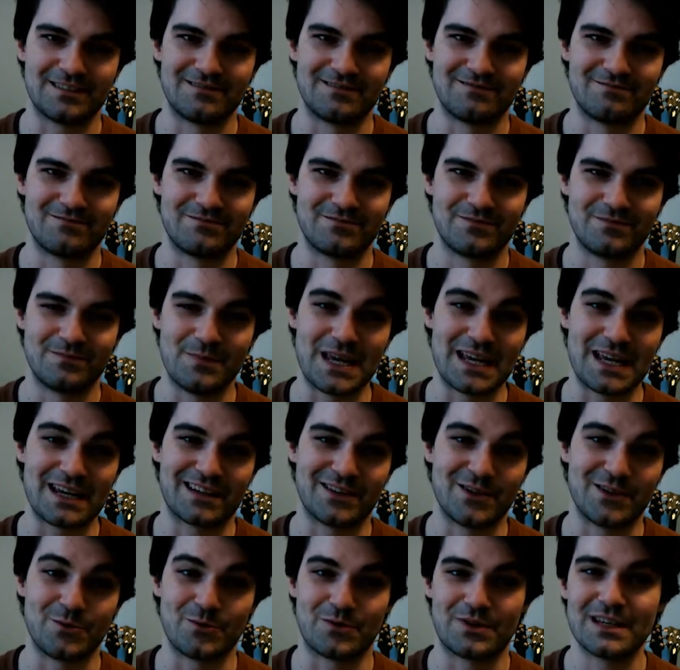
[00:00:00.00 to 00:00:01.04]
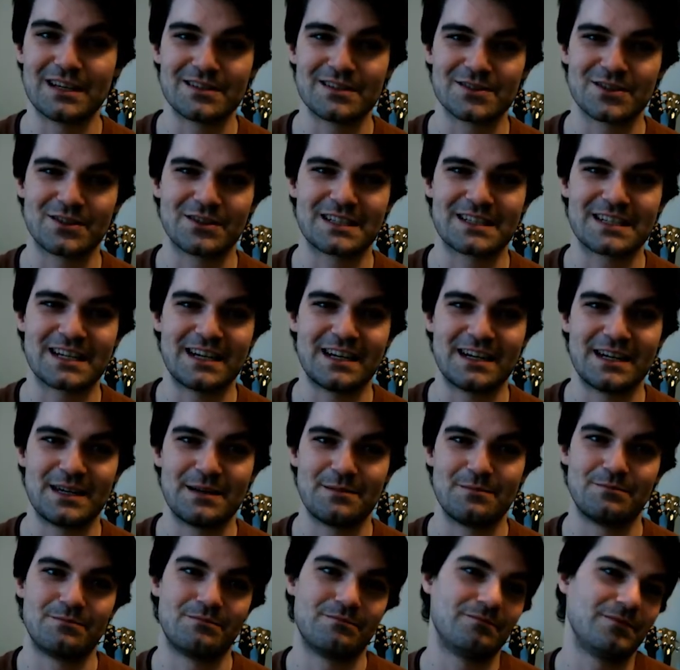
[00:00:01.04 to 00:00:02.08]
make new things all the
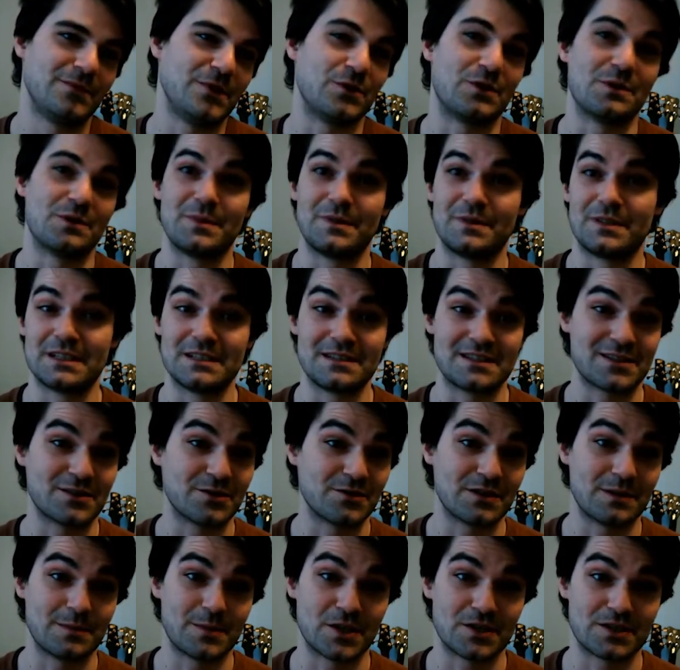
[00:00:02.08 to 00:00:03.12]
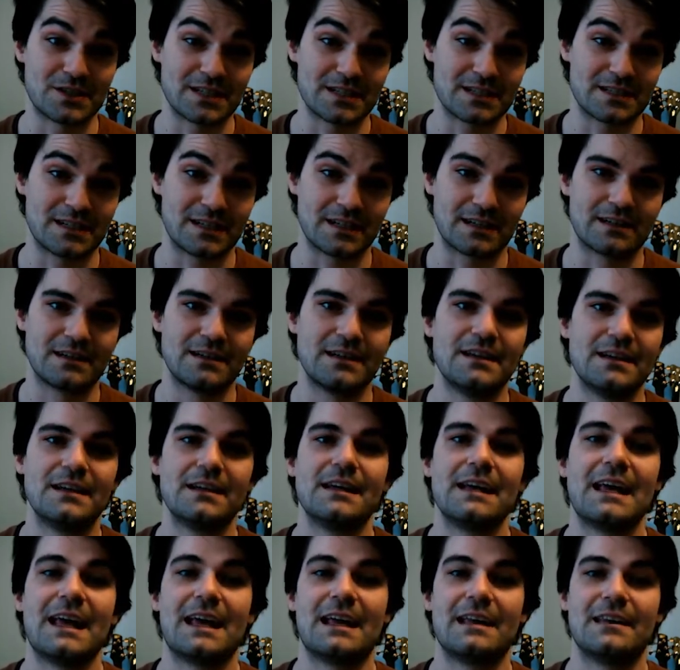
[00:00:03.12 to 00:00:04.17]
time, you can consider them artistic,
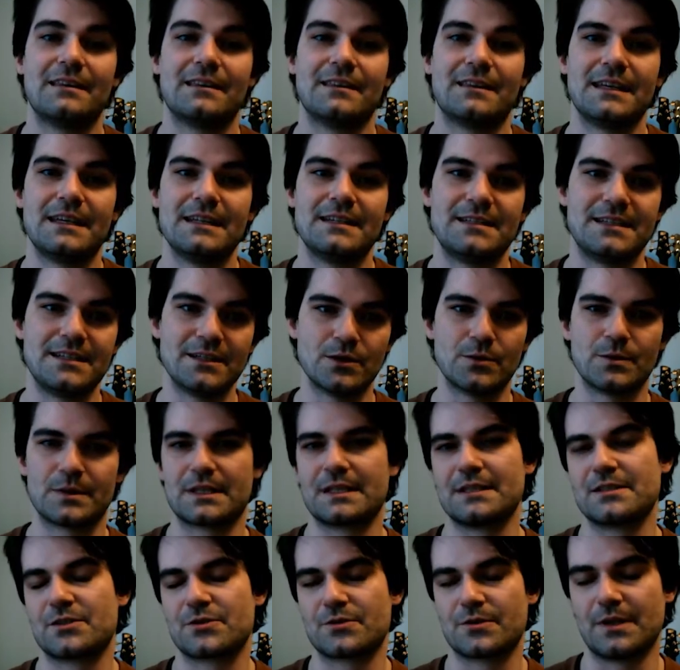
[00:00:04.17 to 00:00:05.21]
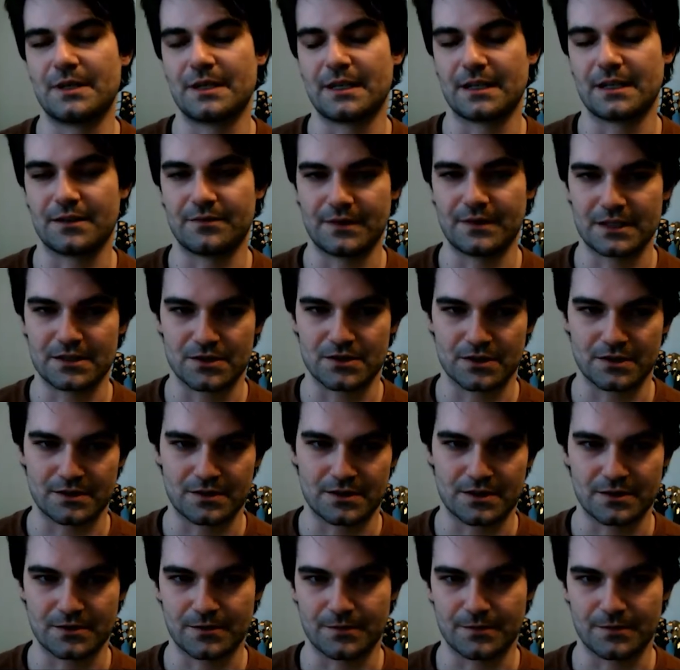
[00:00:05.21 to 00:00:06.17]
and they deal with constraining conventions. So